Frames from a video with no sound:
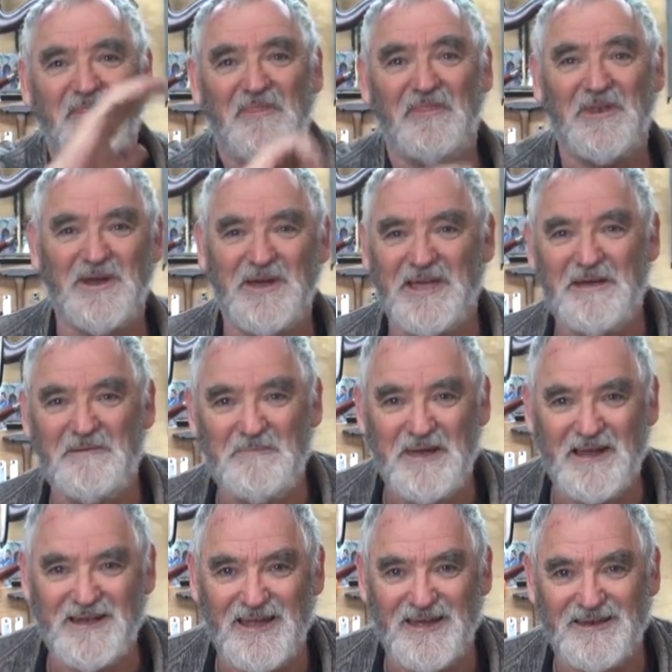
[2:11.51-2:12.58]
Then I can come
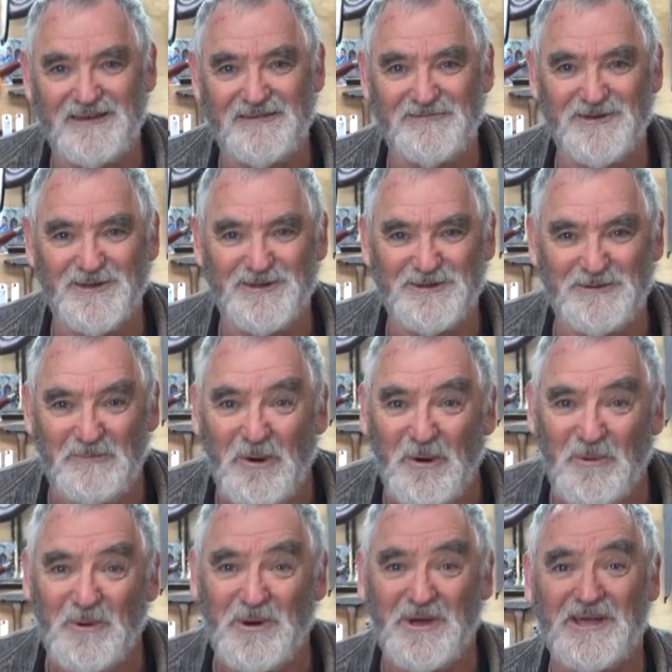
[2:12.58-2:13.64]
back down here and do some
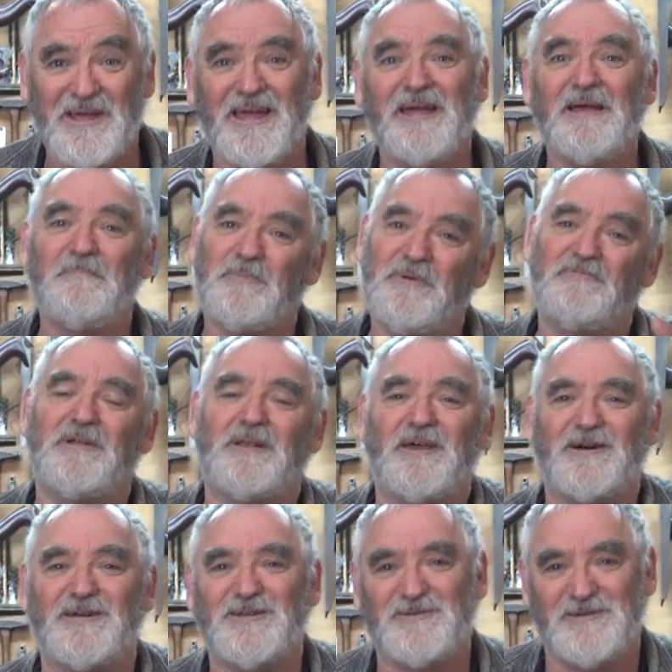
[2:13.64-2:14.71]
more work. But really,
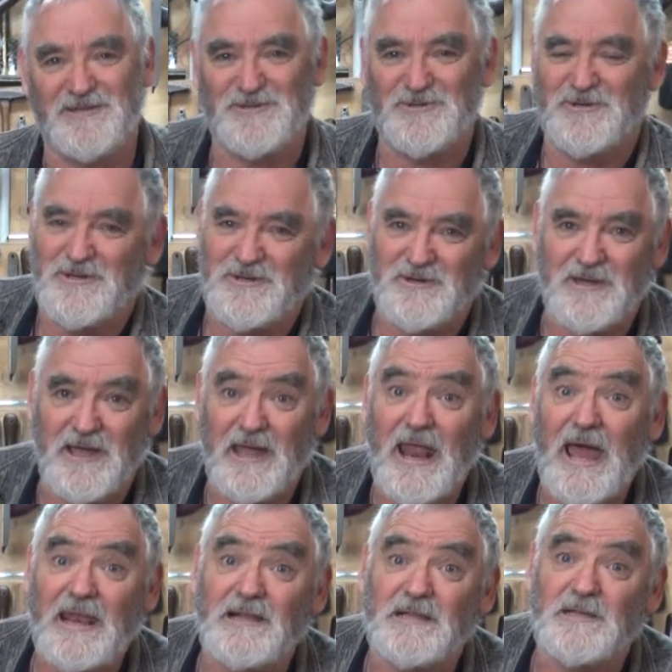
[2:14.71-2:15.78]
I do enjoy doing it,
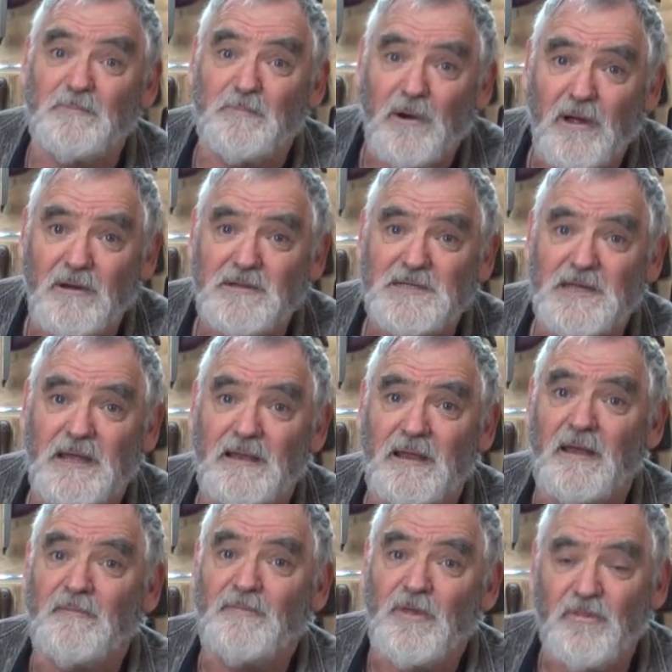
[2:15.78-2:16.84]
and it's a project
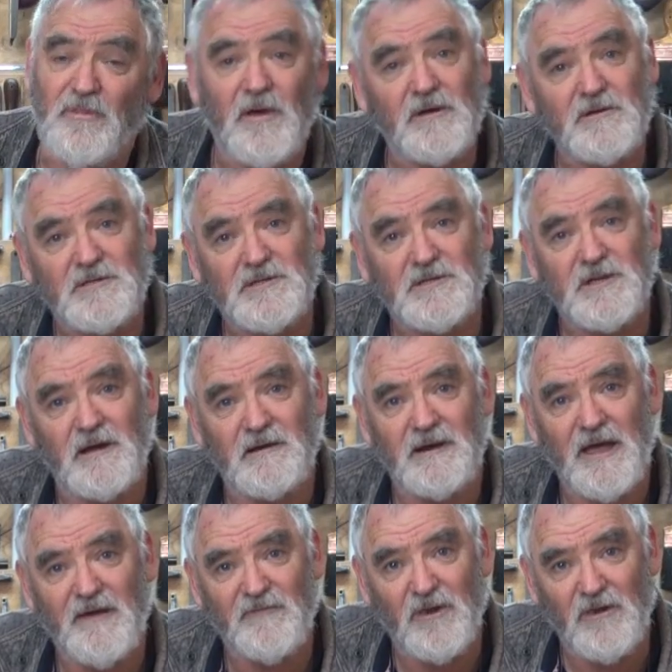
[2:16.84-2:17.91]
that those that don't
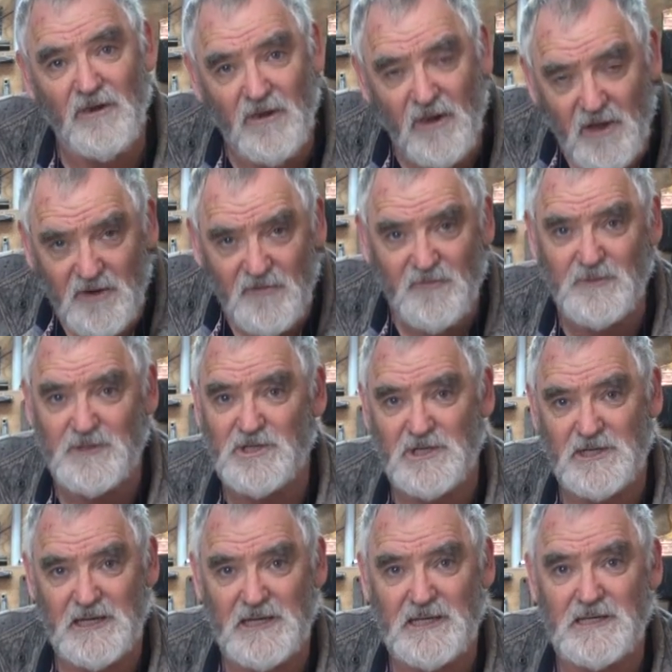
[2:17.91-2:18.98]
have a lot of
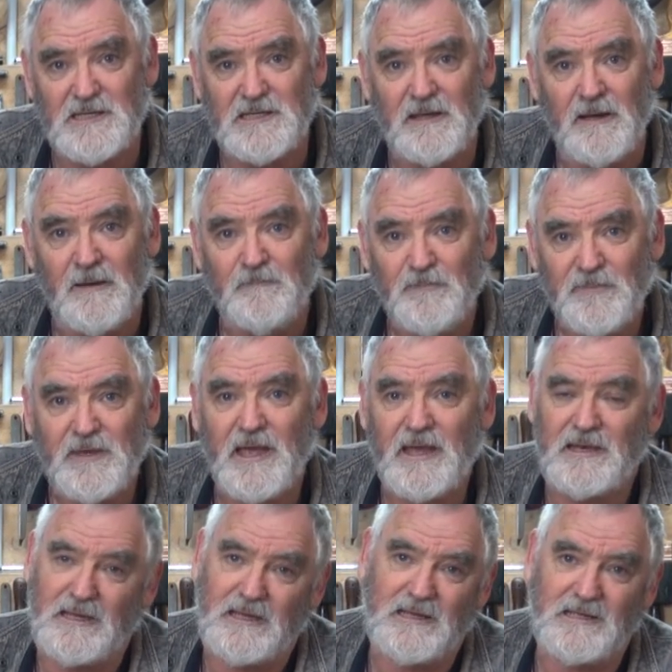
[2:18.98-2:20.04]
machines
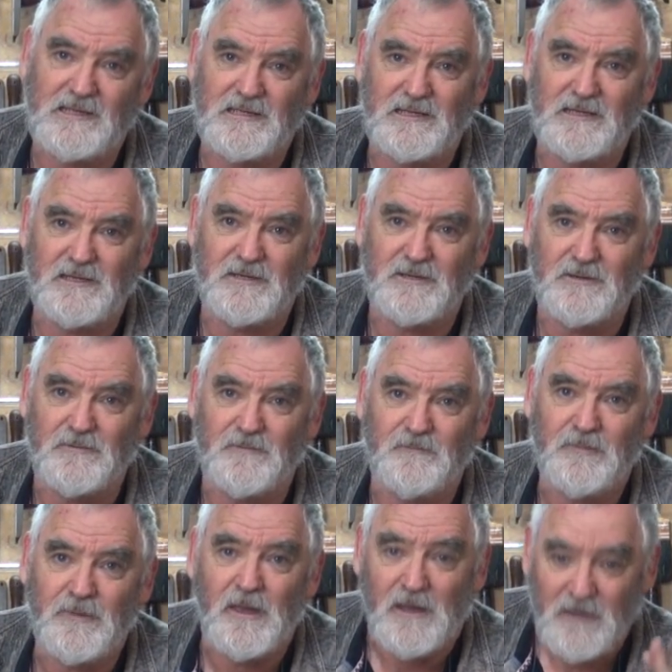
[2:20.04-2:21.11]
can easily do.
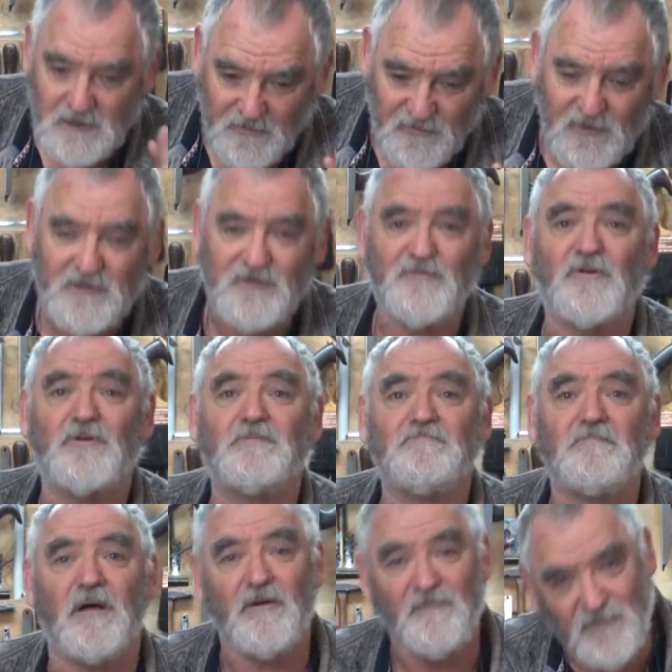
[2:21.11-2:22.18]
So, first of all,
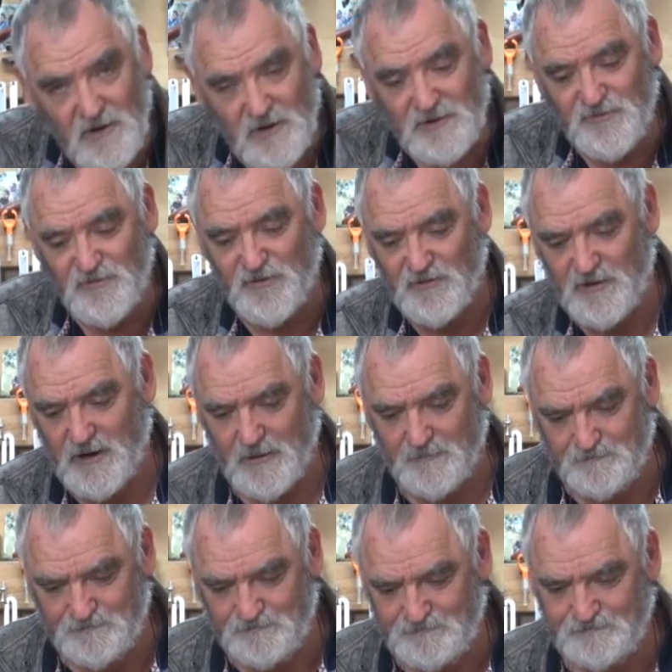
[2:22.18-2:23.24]
I've got to draw it up,